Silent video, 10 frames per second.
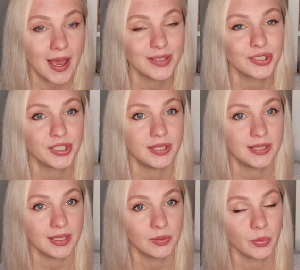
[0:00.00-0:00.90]
as she
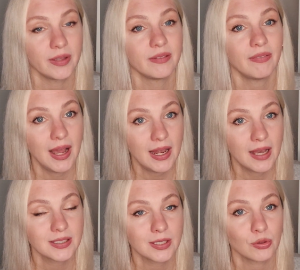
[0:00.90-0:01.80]
did with
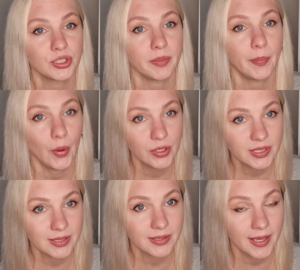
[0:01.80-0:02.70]
Valya, so she
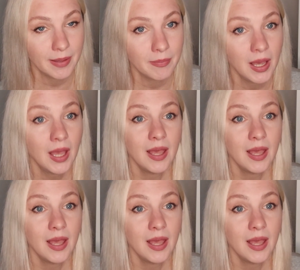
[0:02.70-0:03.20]
poisoned him,